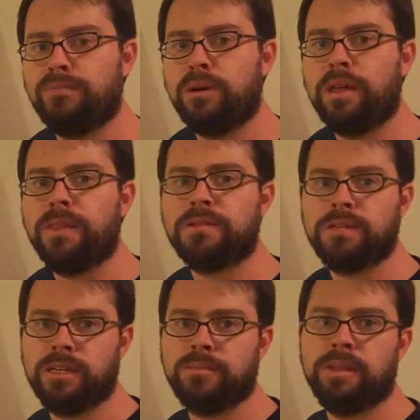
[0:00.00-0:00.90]
of putting their
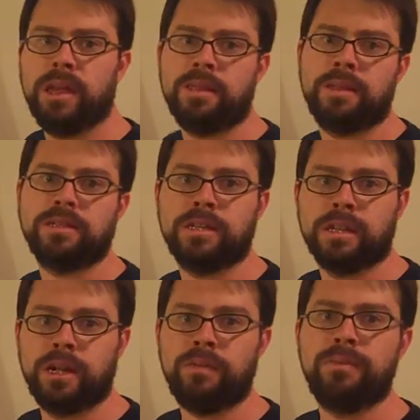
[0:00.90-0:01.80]
team together that's going
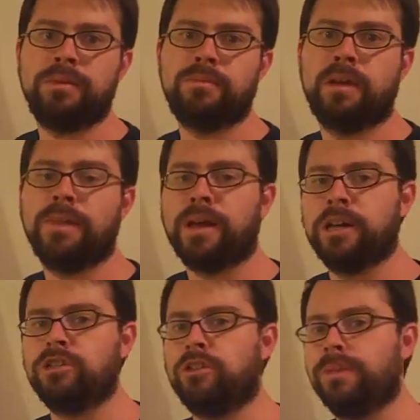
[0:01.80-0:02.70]
to help them run the
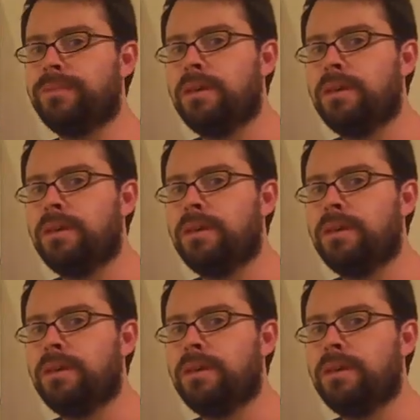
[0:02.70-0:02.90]
country.